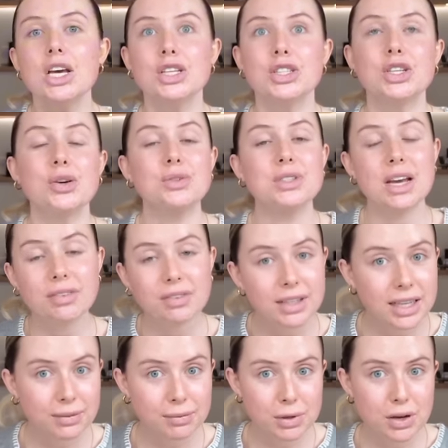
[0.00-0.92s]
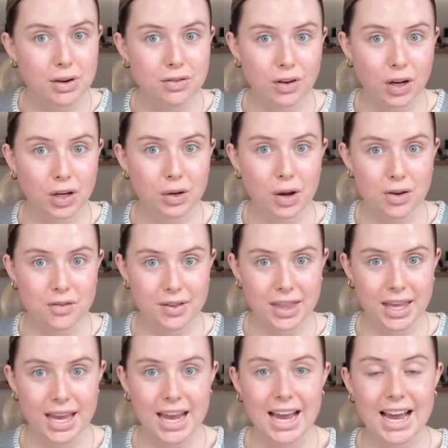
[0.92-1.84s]
So definitely give me a follow over
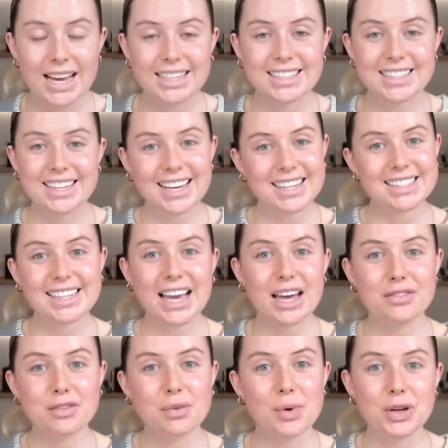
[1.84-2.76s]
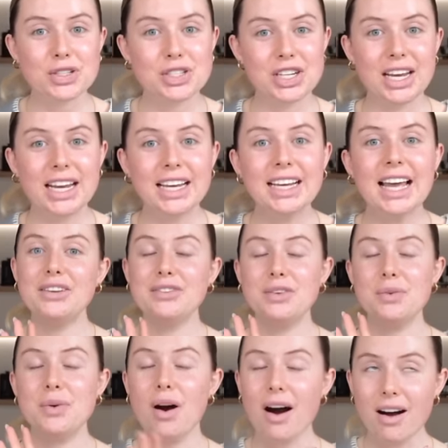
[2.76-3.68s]
there. And thanks again for watching. If
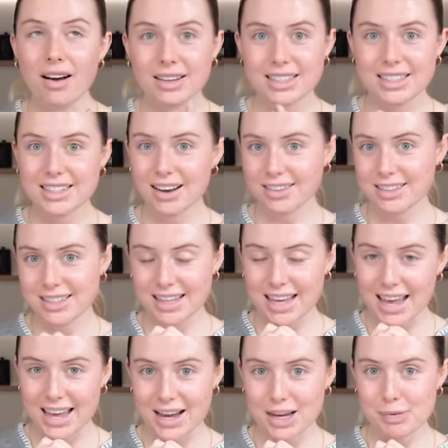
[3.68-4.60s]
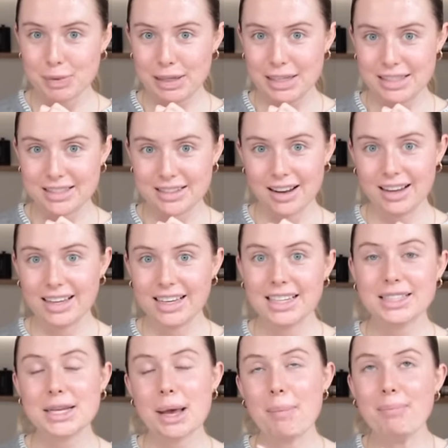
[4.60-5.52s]
you are starting the AIP
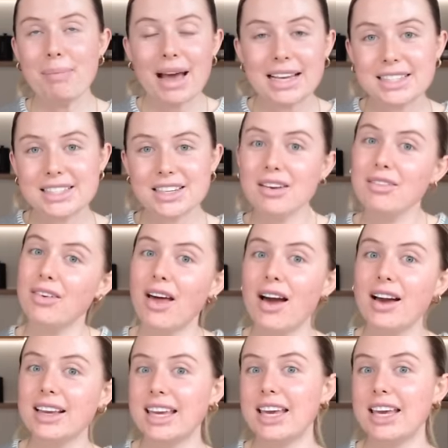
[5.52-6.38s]
diet, best of luck.